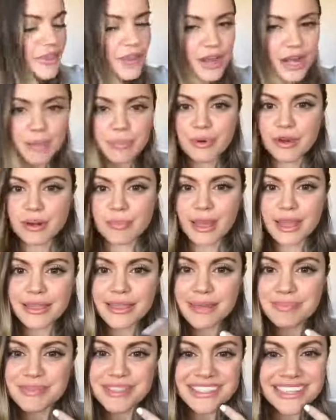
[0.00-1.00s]
and I put on my
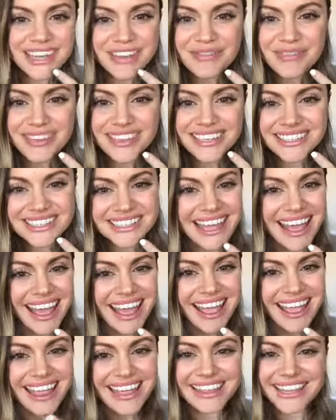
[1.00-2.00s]
lipstick for the
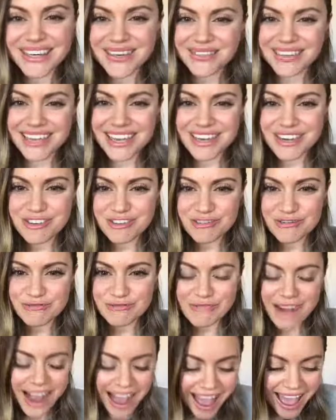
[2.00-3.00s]
day and they don't get
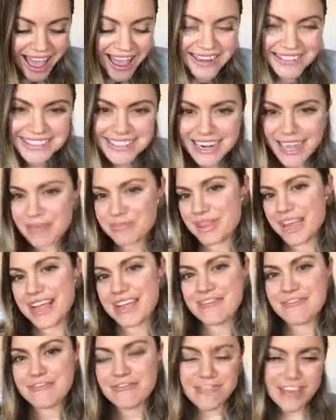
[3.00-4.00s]
cracked and I'm
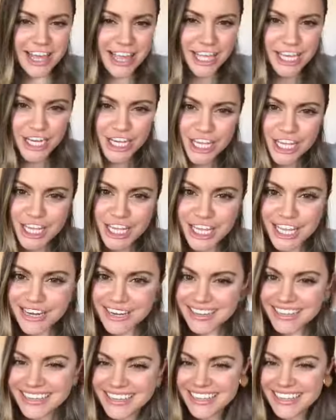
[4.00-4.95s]
like feeling good.